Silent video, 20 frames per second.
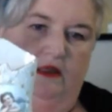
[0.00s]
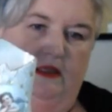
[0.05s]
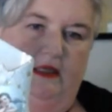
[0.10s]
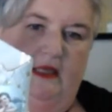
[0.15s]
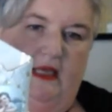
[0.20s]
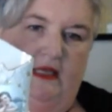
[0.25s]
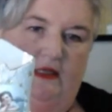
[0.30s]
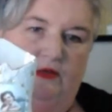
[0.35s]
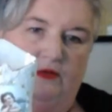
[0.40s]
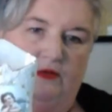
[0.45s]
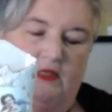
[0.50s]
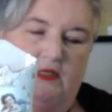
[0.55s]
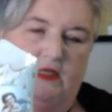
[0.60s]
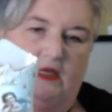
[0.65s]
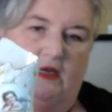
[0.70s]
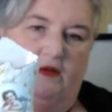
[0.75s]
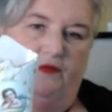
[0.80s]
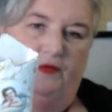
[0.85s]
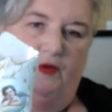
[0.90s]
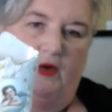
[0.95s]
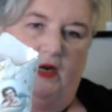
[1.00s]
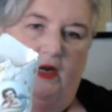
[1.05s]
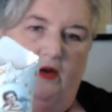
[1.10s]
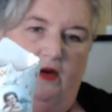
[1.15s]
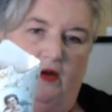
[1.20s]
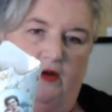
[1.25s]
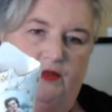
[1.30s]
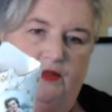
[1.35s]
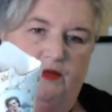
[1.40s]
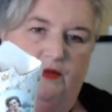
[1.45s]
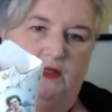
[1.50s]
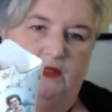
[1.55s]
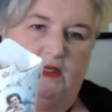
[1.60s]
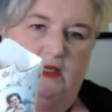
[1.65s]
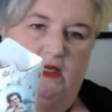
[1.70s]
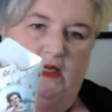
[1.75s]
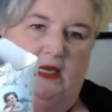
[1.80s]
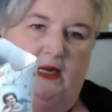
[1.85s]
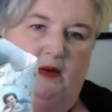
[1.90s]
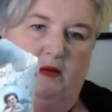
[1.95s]
and that sort of stuff, or I could also
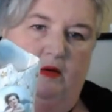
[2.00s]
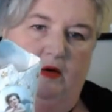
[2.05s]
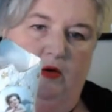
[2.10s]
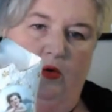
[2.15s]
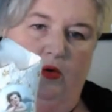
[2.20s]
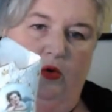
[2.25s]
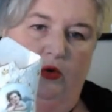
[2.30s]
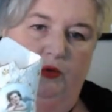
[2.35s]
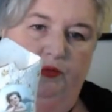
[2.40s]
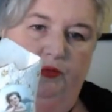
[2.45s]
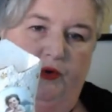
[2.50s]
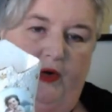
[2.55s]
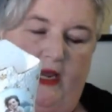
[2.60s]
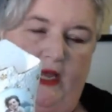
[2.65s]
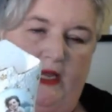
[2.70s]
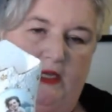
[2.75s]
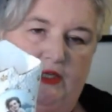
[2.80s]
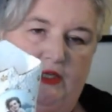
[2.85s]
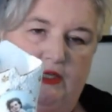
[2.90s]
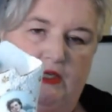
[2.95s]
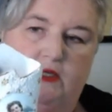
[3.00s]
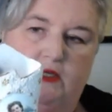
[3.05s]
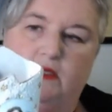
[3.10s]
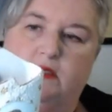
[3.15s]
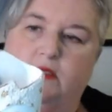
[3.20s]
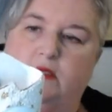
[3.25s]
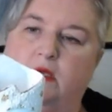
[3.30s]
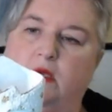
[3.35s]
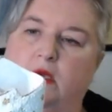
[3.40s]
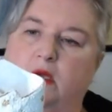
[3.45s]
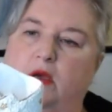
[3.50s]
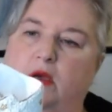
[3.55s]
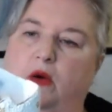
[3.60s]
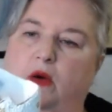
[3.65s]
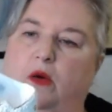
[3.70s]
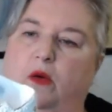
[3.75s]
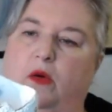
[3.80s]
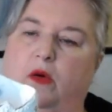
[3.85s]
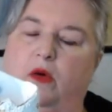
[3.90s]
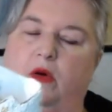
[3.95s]
see like gold branches
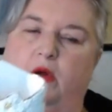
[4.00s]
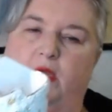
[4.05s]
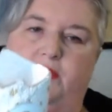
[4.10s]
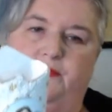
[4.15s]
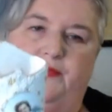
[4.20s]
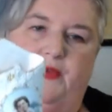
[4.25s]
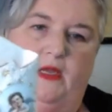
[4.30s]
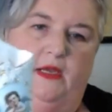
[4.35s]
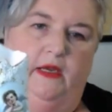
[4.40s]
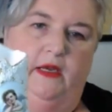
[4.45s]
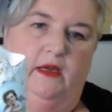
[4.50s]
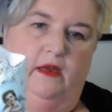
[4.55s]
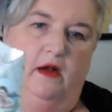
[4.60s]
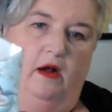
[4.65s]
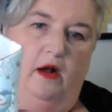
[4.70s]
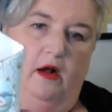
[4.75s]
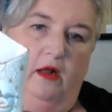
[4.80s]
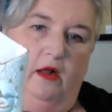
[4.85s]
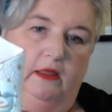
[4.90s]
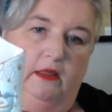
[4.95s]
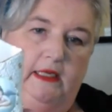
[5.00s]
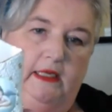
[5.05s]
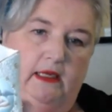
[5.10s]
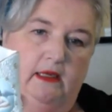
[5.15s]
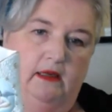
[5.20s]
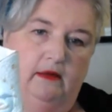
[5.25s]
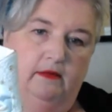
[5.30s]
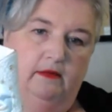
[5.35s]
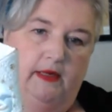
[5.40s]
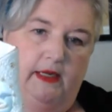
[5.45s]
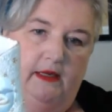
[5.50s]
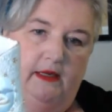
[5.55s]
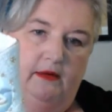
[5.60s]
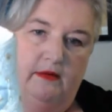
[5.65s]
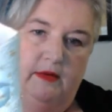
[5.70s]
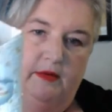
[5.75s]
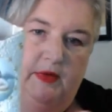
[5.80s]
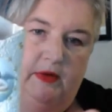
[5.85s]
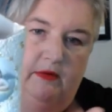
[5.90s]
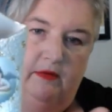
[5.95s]
or even holly, right?
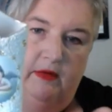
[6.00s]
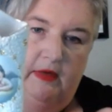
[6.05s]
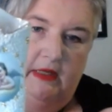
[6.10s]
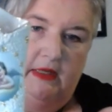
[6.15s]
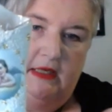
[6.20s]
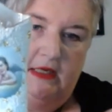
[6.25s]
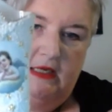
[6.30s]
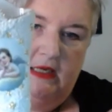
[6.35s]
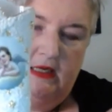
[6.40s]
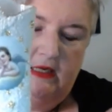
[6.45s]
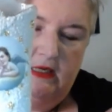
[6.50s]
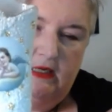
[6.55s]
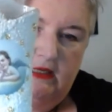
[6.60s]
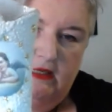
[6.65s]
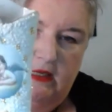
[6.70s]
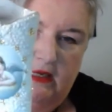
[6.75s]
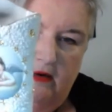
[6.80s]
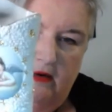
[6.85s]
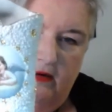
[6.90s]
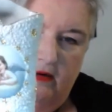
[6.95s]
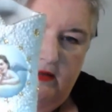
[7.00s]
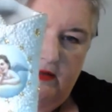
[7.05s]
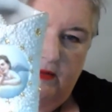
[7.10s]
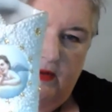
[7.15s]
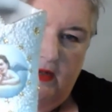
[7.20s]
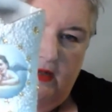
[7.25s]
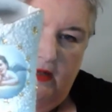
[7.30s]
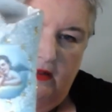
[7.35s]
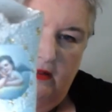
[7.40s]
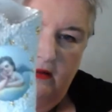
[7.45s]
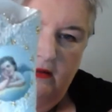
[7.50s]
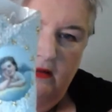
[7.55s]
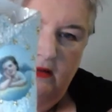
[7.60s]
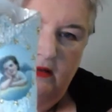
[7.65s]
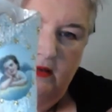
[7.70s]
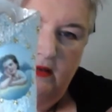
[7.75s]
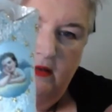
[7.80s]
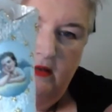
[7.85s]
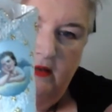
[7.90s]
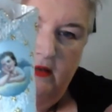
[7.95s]
Would be really neat in there as well.
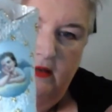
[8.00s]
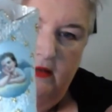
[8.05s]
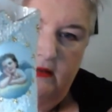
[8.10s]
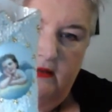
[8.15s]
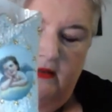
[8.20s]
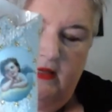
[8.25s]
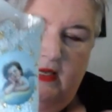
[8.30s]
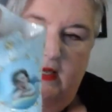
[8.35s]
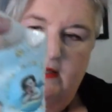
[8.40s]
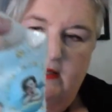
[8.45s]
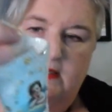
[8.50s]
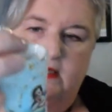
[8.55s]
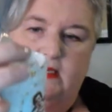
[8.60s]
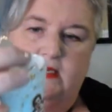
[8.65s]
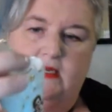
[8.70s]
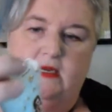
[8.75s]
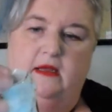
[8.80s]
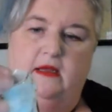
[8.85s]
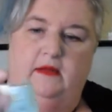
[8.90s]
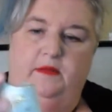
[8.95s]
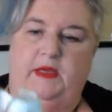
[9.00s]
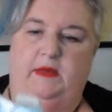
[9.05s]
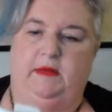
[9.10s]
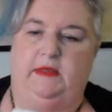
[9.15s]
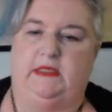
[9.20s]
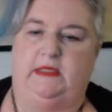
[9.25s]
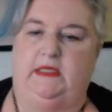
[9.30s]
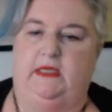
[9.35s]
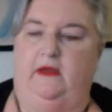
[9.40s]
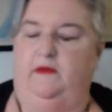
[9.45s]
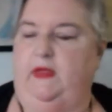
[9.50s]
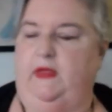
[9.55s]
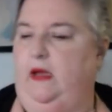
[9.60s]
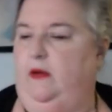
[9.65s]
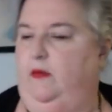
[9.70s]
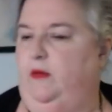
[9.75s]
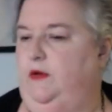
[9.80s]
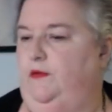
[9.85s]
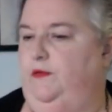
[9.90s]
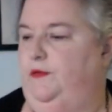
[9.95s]
So that's neat. I'll maybe save
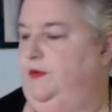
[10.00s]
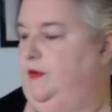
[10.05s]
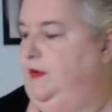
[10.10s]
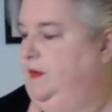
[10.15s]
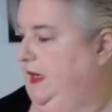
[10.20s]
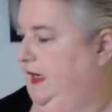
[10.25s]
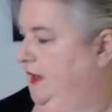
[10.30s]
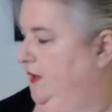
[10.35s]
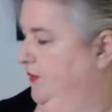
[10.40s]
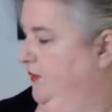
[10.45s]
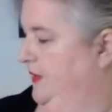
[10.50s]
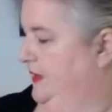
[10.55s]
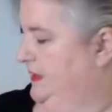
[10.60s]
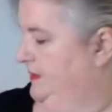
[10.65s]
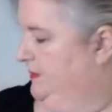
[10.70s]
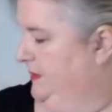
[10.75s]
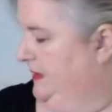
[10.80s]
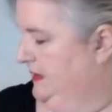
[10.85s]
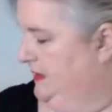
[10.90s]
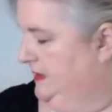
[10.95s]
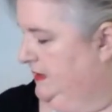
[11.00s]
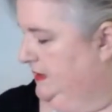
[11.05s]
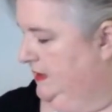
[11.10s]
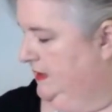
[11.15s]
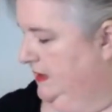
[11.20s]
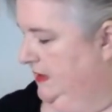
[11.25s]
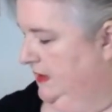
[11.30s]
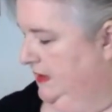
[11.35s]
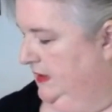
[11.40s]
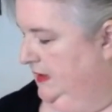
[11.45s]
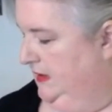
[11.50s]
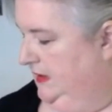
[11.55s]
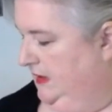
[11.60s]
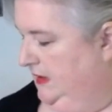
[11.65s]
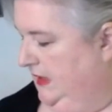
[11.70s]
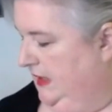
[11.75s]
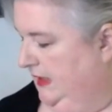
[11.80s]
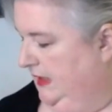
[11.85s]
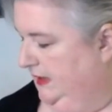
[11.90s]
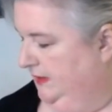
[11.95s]
that one for my Christmas
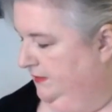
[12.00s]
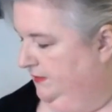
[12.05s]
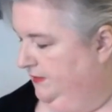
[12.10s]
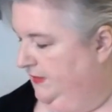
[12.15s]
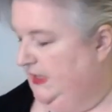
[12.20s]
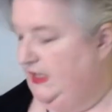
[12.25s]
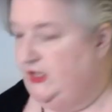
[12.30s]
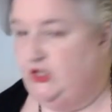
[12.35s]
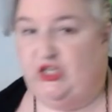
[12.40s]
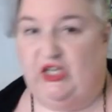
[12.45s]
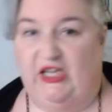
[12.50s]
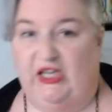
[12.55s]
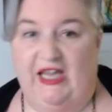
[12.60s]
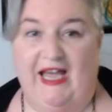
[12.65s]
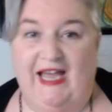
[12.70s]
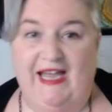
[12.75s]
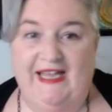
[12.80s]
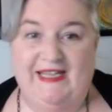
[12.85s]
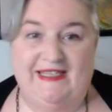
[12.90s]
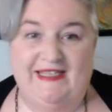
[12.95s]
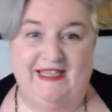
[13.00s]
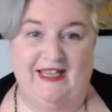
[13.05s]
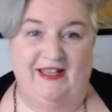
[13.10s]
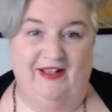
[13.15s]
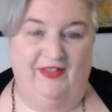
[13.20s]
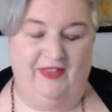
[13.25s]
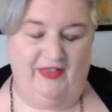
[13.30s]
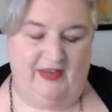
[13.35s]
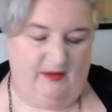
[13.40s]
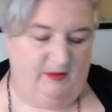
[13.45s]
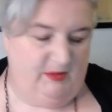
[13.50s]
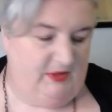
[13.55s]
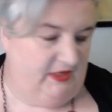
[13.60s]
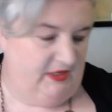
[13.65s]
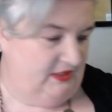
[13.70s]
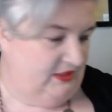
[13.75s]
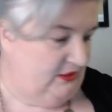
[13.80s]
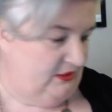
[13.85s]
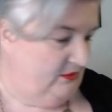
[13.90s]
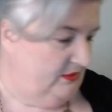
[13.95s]
in July sale that I'm
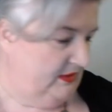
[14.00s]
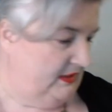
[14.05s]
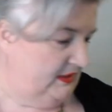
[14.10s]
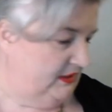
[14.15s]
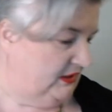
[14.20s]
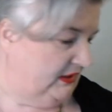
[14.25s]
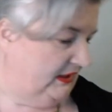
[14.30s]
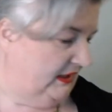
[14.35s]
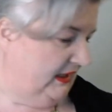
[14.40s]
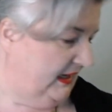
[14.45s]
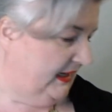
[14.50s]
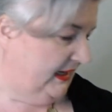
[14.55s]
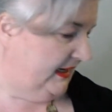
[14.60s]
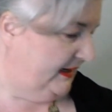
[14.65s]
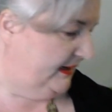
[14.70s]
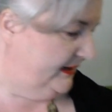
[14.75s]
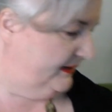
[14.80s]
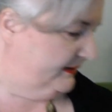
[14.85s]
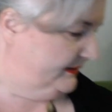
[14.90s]
going to do in July.